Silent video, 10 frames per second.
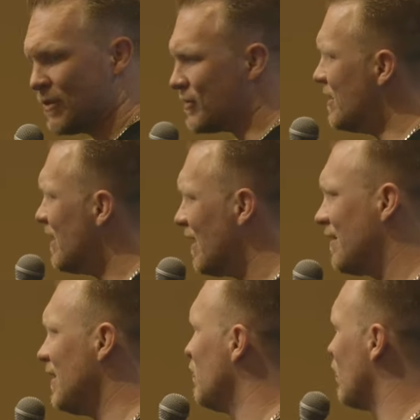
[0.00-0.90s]
There's
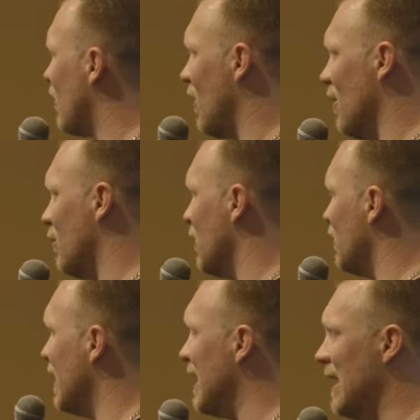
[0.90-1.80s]
nothing wrong
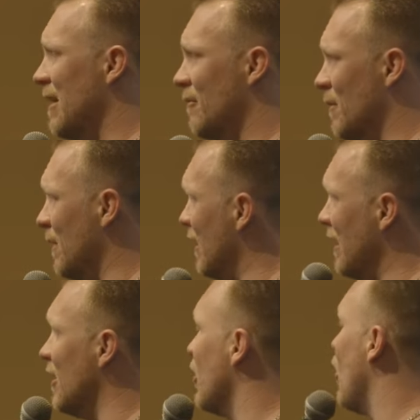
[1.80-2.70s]
with letting, every,
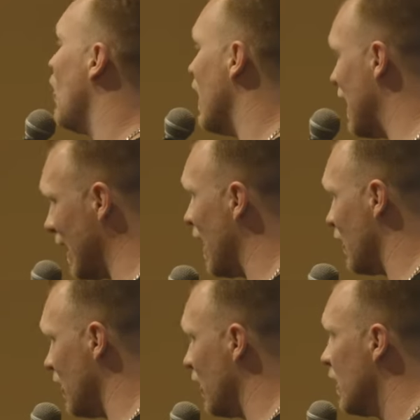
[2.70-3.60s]
letting it all hang
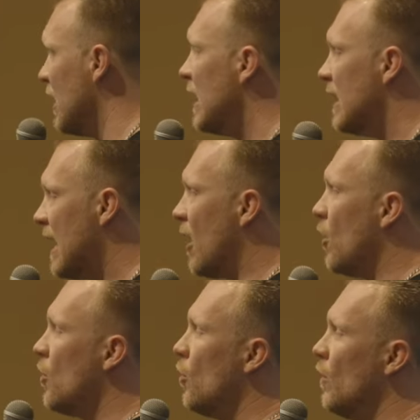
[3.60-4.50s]
out, you know?
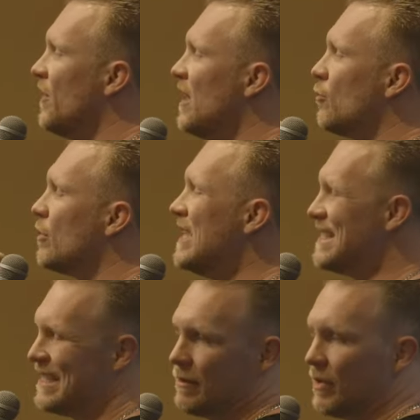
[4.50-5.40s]
Now, within
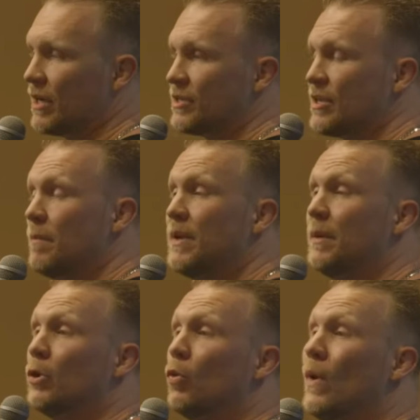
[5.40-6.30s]
reason, because some
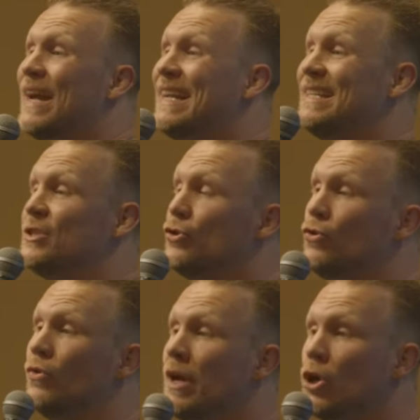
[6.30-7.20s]
people are waiting
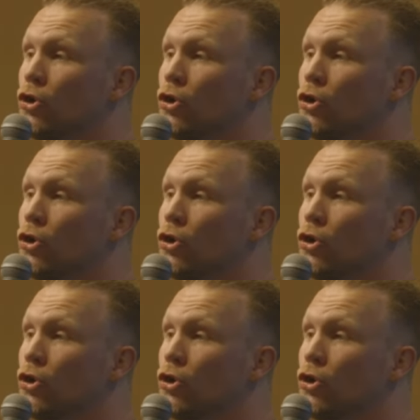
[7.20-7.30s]
to